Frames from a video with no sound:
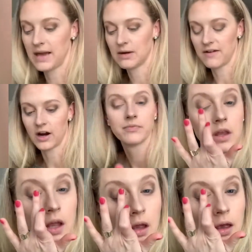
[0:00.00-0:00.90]
anything that
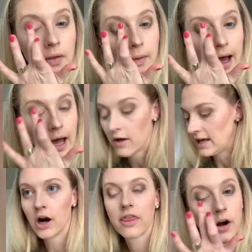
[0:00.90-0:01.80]
is left
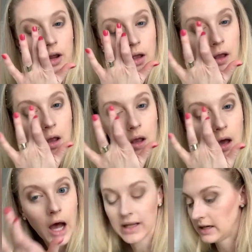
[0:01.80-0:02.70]
on your brush.
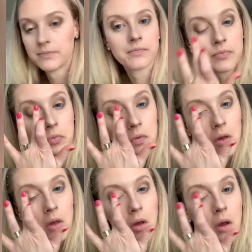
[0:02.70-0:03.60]

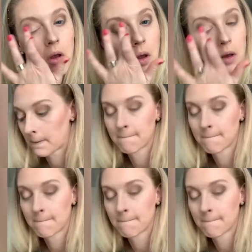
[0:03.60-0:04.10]
Next, I'm grabbing